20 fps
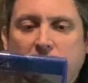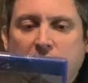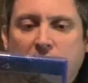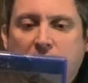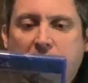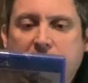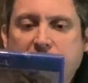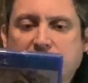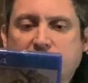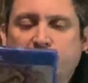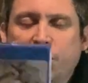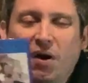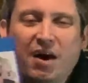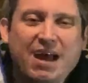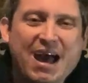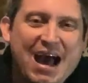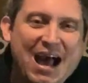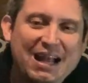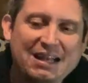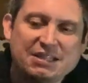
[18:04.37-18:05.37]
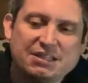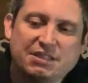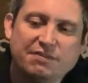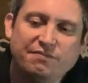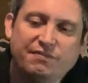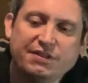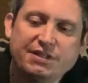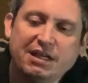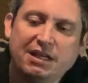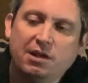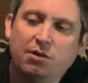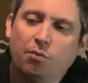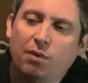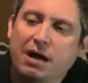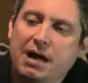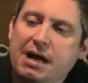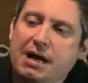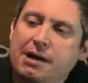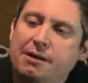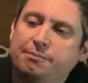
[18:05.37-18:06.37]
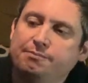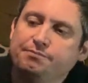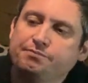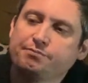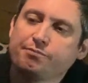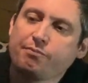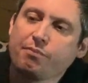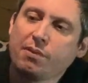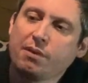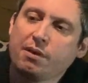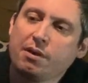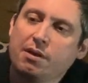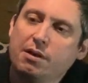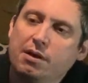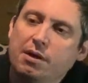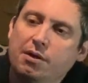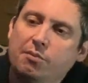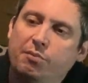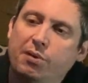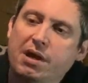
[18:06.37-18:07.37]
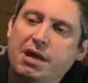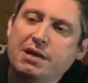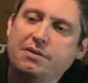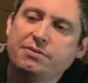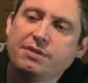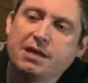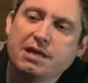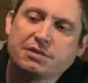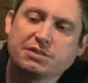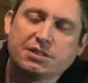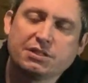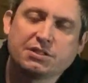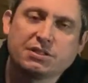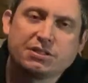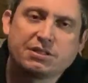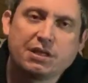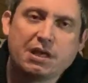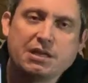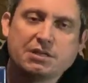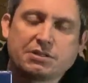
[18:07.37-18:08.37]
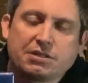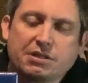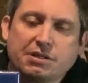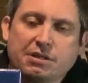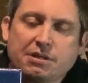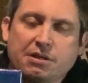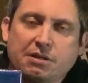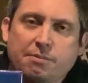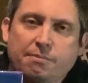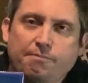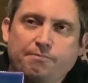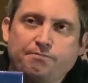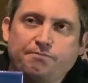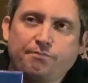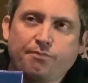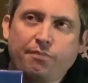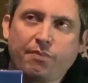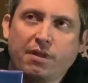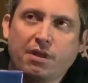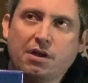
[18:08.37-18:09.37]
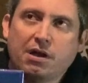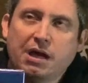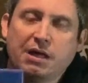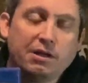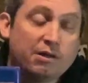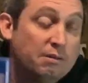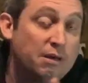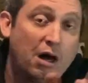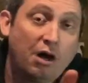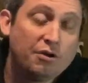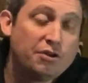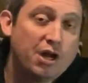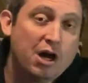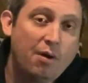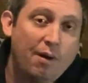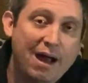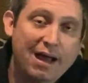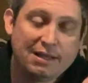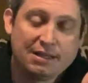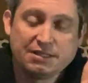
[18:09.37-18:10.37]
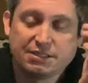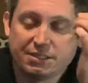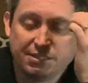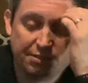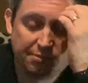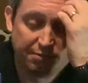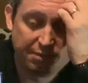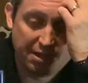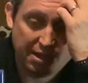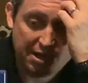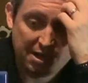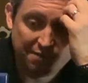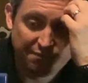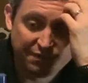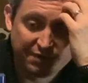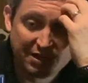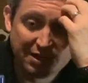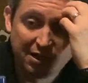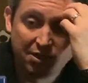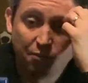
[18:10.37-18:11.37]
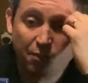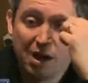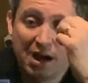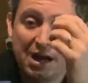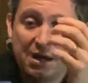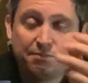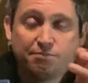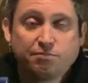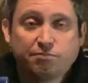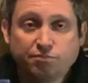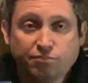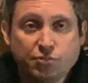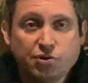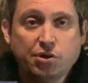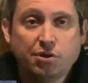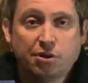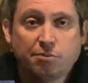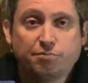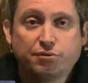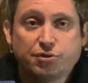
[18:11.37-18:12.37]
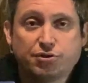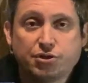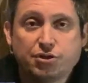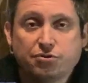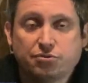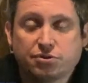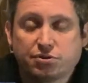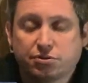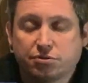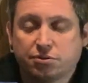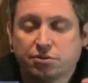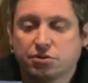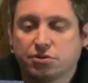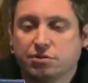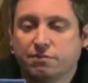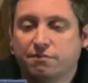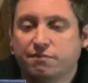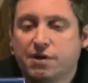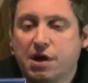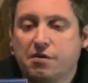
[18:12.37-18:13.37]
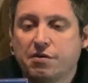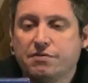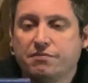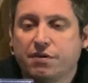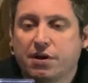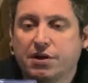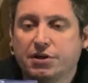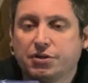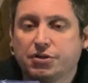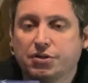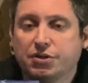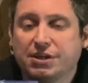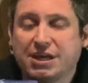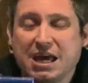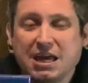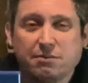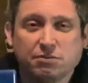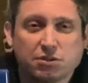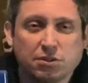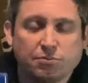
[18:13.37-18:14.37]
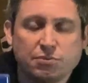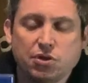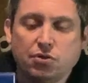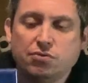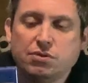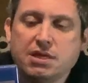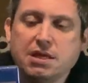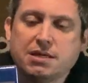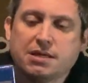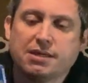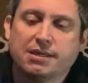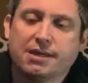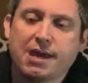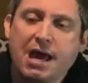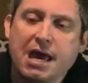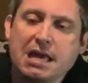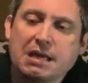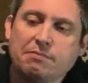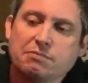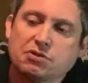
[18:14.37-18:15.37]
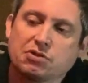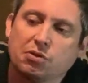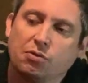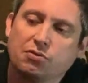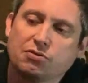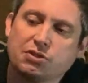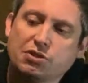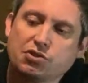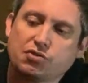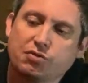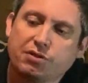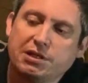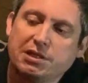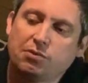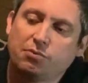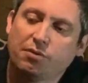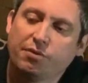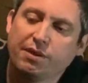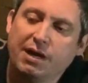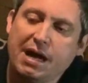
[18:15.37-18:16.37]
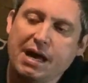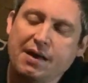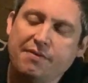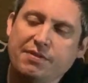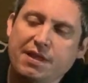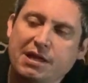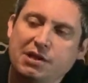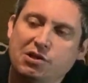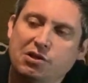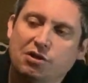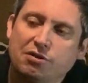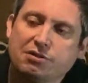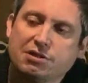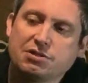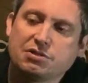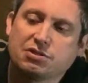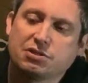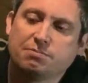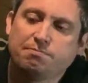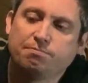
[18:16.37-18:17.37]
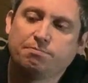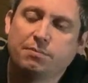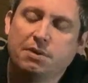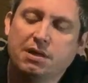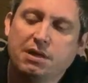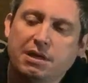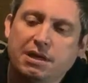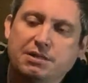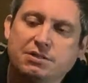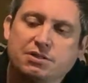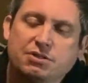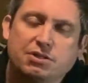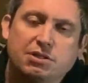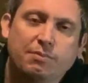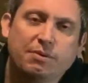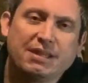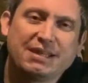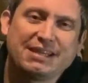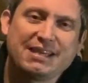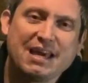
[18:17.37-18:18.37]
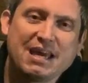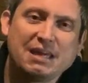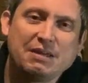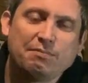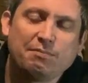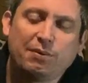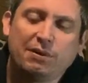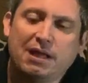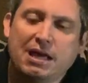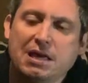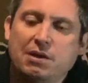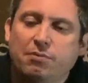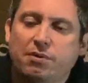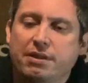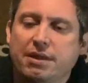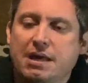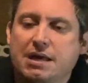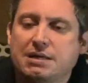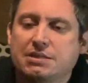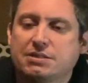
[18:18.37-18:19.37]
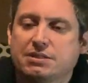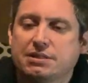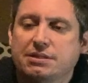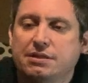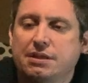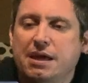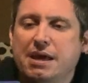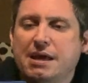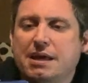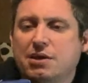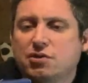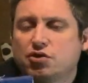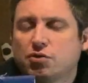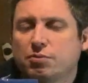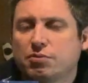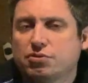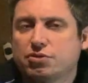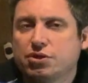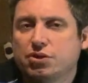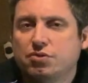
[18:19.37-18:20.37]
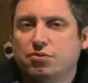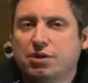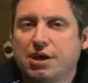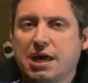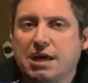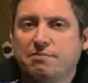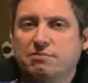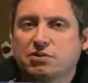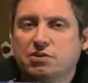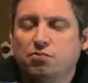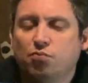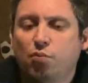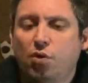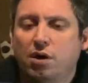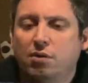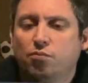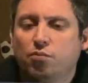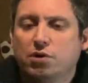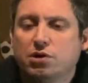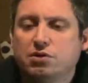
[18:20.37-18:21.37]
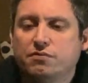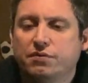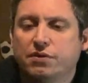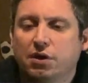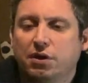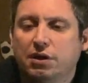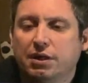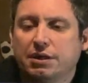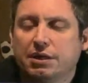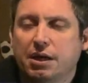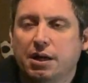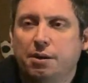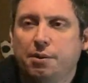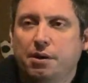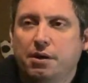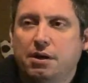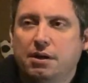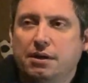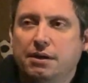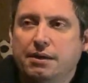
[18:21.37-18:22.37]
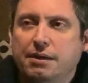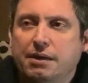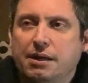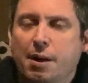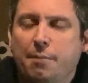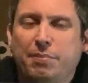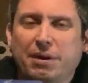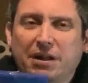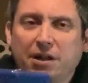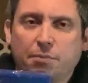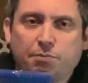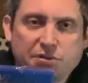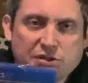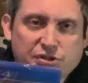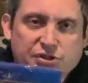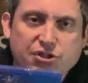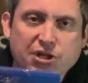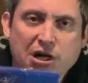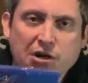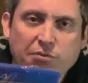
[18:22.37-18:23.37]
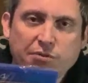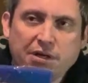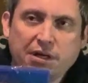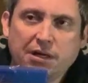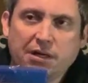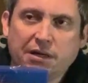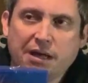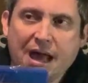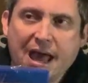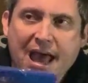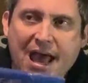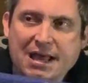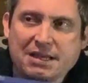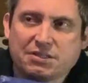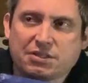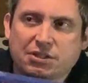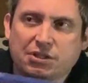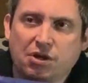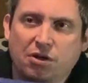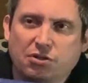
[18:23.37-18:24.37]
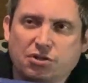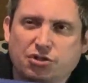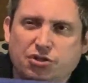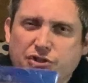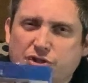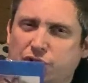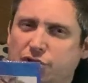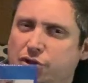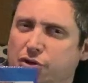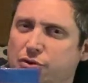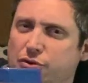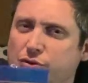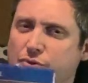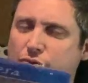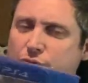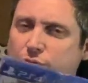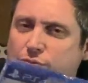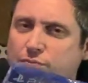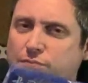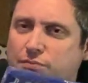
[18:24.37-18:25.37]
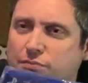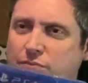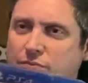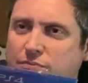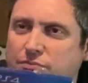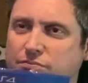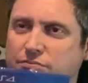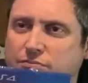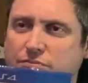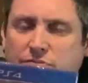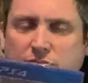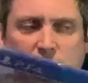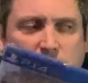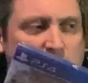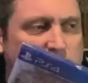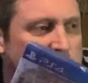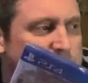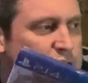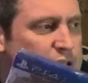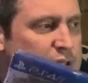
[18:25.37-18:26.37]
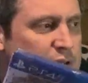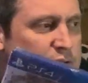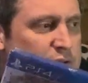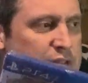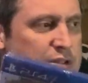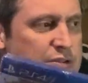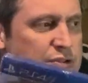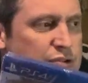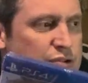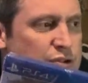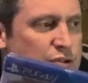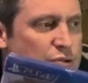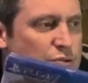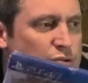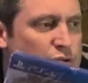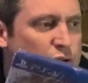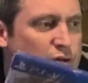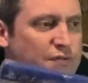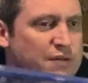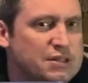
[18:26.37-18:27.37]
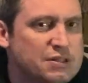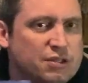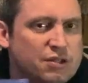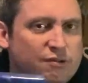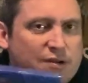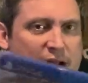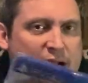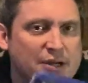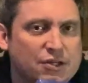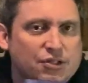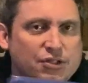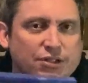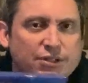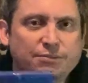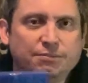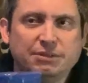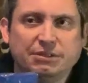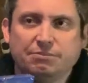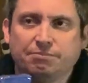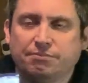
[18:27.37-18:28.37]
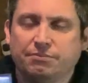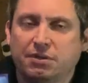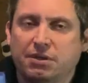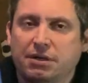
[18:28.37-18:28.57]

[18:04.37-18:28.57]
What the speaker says: and it's by Atlas and Vanillaware. But in this, it's and I know Atlas and Vanillaware, you know, produce some very, very good games, some unique games. So I was intrigued with that, and then looked into some of the gameplay with it. And it's almost 2 games in one, where you've got like a bit like Persona-esque kind of school, I don't know, is it school sort of interaction and